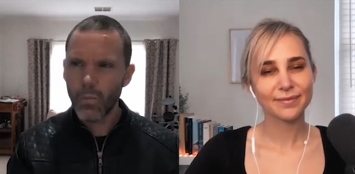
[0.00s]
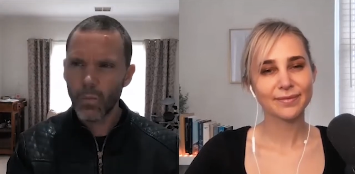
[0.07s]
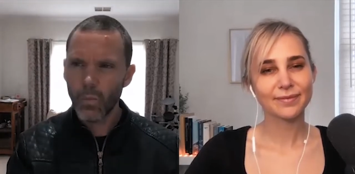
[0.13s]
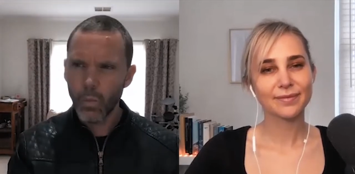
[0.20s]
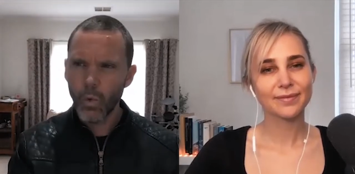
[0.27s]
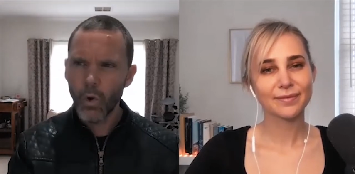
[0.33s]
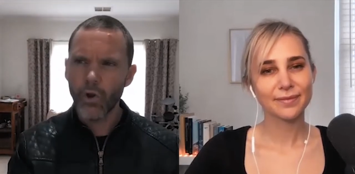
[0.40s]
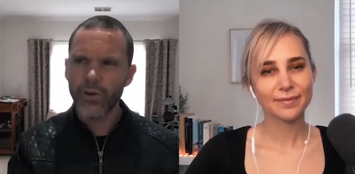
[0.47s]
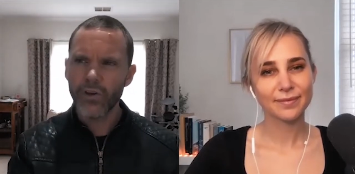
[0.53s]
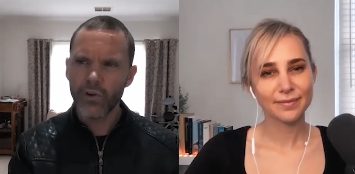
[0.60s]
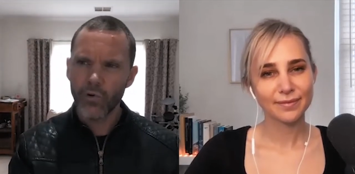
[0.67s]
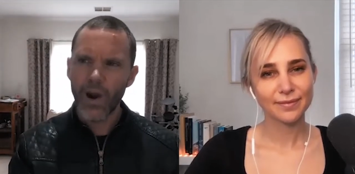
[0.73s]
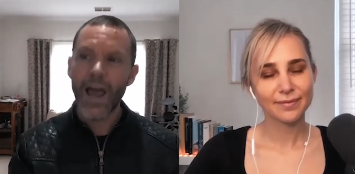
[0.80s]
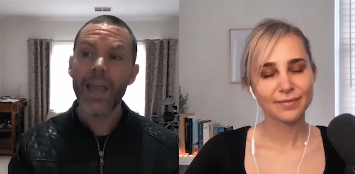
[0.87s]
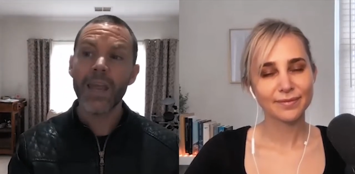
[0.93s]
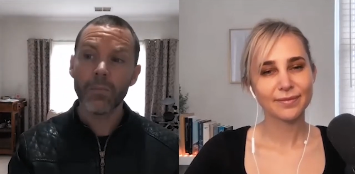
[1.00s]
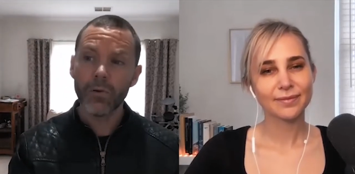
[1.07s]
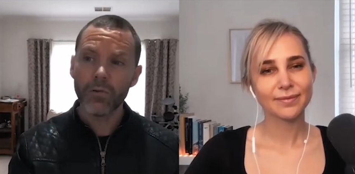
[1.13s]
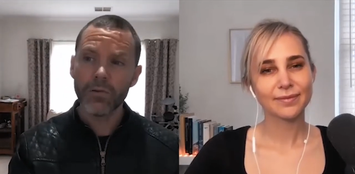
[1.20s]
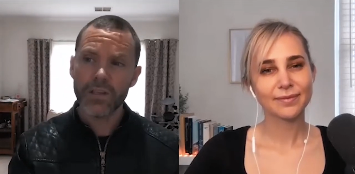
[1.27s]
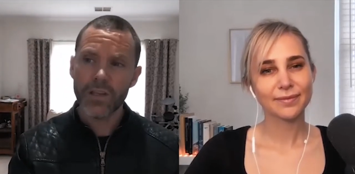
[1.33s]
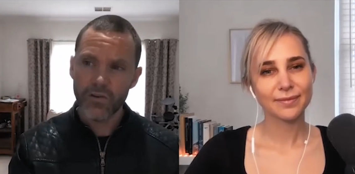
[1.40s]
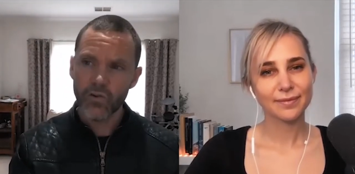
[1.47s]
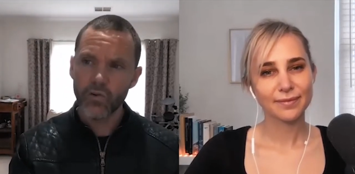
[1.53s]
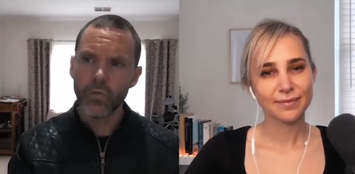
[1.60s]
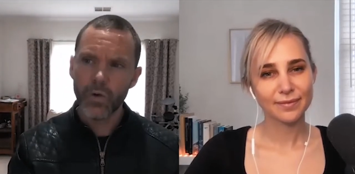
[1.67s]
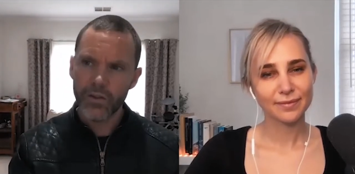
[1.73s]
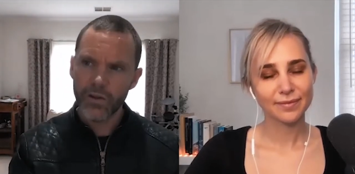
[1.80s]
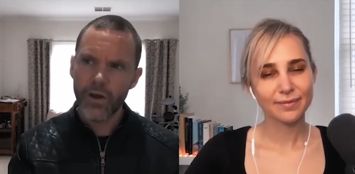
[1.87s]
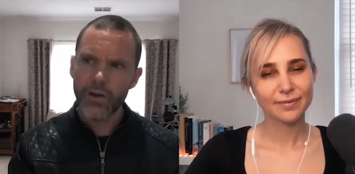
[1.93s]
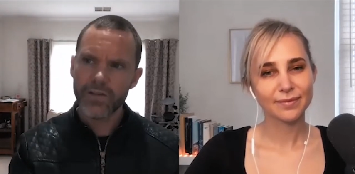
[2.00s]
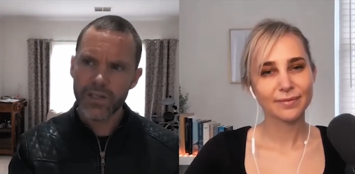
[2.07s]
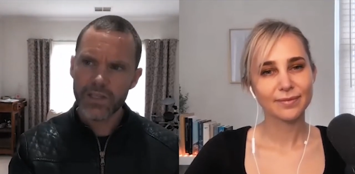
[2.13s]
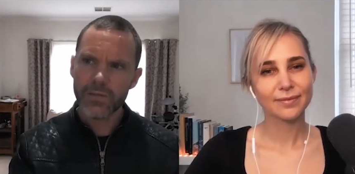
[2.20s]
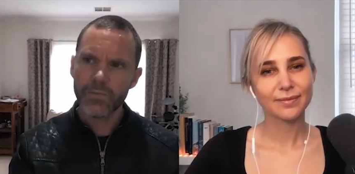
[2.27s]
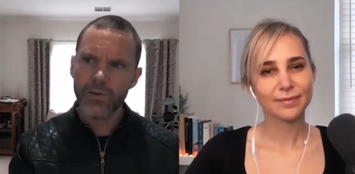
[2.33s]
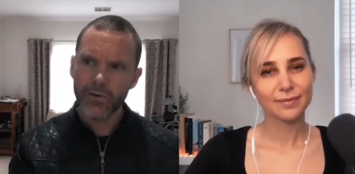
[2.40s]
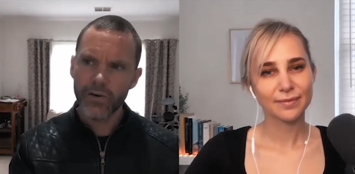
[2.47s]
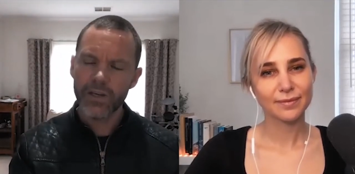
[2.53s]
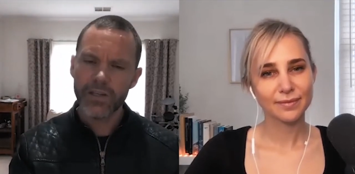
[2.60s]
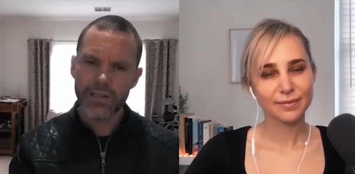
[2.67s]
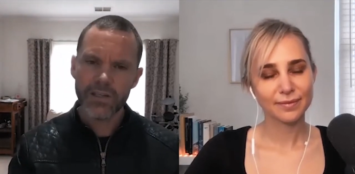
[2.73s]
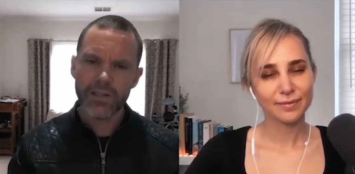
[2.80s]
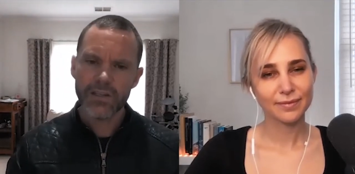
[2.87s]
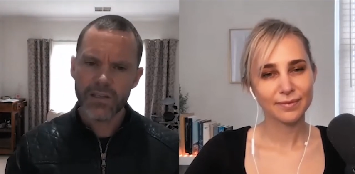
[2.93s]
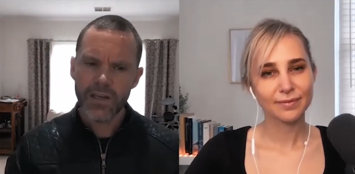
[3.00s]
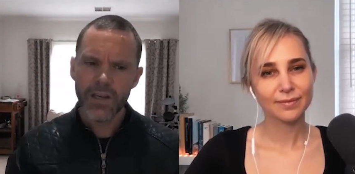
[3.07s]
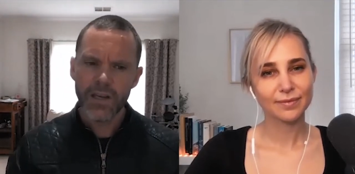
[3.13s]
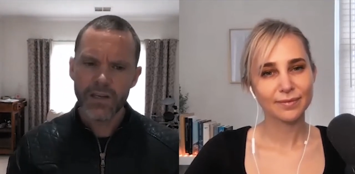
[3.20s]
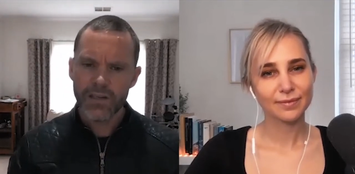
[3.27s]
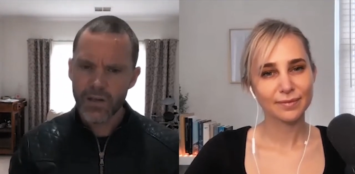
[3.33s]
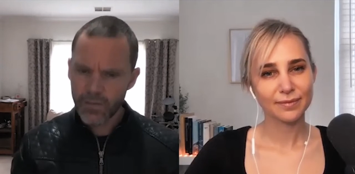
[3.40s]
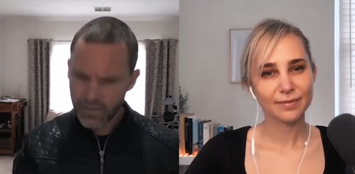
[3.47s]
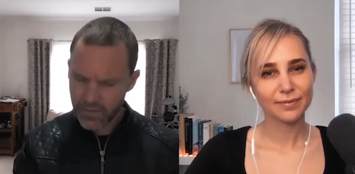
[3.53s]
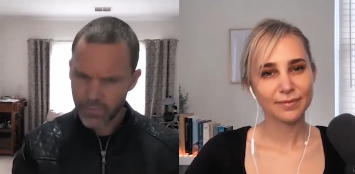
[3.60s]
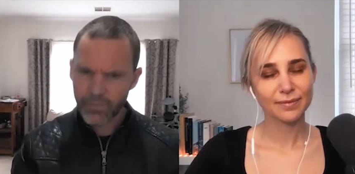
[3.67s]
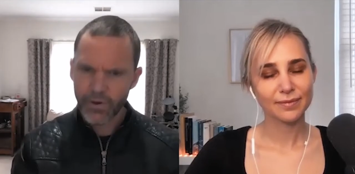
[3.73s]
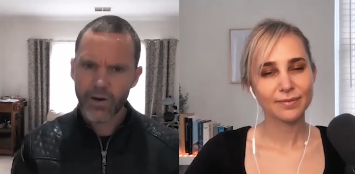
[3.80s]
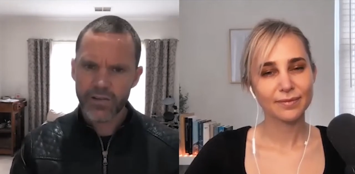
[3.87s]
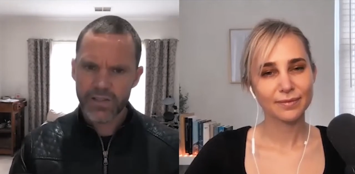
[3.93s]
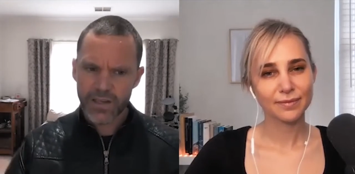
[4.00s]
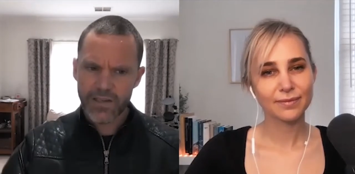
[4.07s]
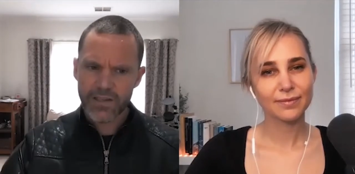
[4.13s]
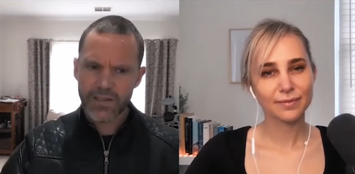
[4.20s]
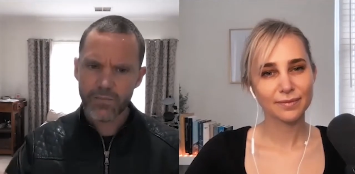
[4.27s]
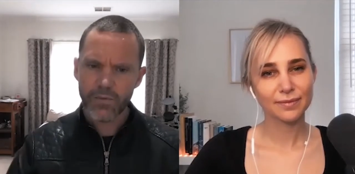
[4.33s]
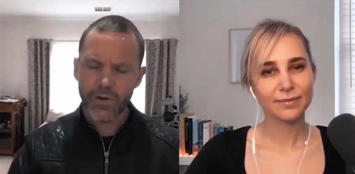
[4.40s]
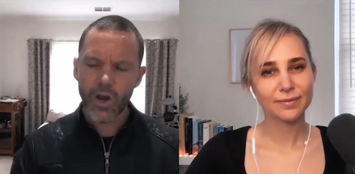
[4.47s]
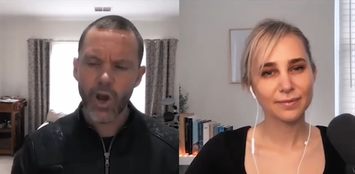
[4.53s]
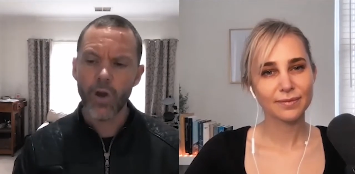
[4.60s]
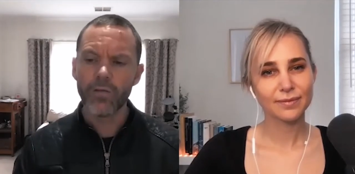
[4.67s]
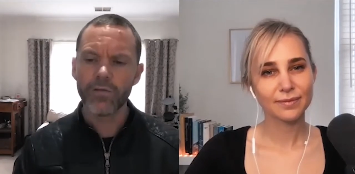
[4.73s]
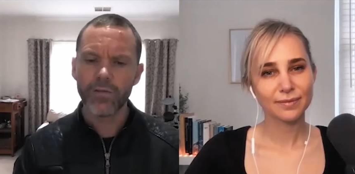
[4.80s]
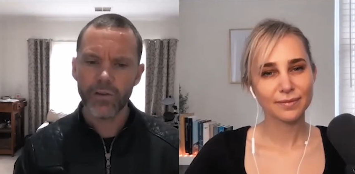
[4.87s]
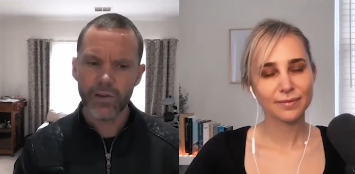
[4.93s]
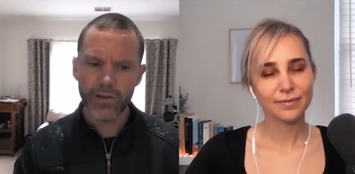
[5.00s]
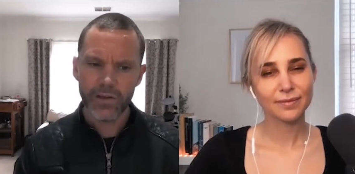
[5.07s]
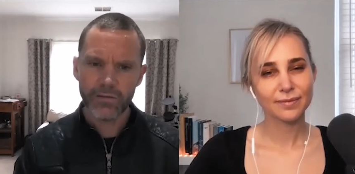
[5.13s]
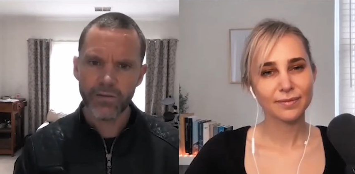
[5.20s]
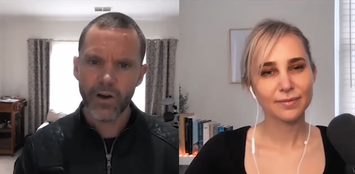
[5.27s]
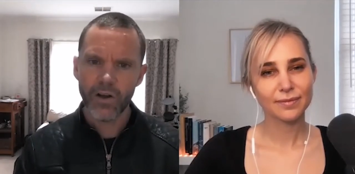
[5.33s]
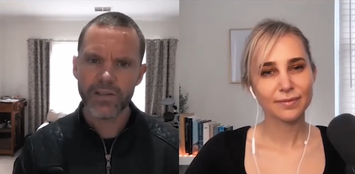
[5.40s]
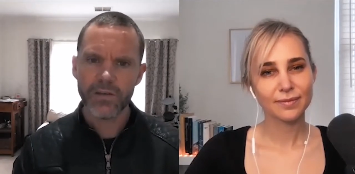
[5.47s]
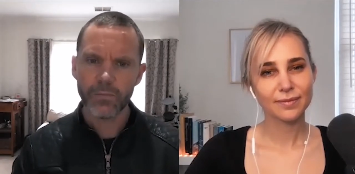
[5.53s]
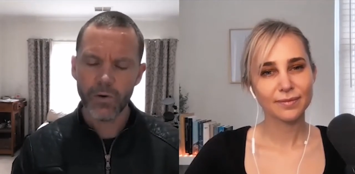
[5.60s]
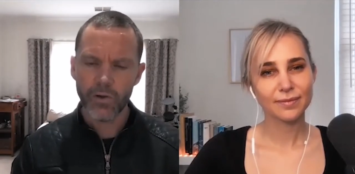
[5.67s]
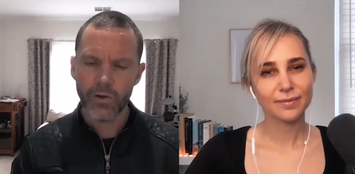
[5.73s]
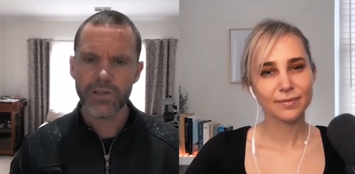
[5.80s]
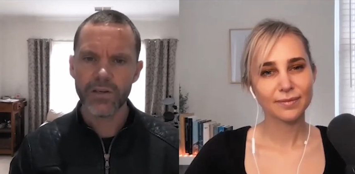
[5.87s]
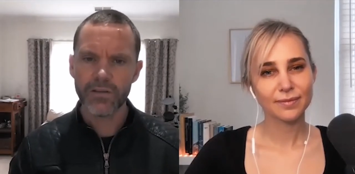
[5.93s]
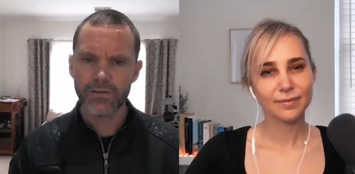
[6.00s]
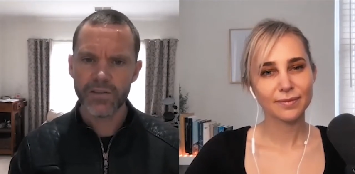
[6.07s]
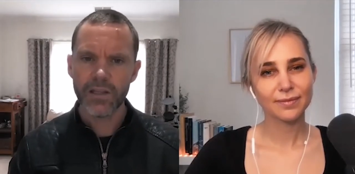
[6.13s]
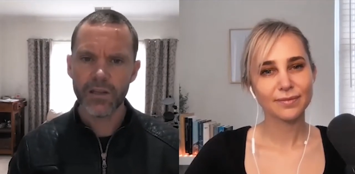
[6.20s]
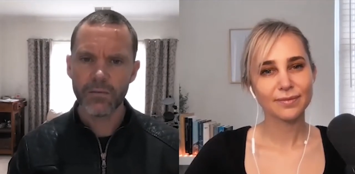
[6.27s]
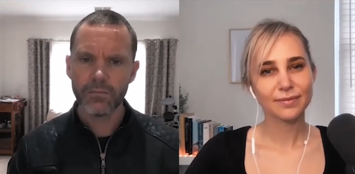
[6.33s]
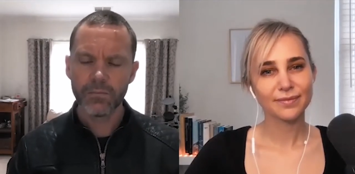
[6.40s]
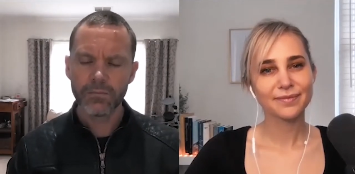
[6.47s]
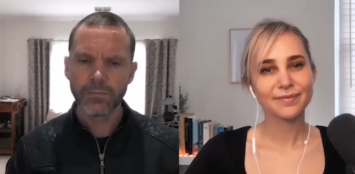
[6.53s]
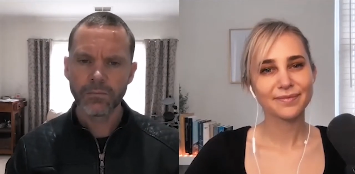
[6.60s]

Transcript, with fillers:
Speaker 1: what you're able to do with those experiences to process them and hopefully find some positives in them.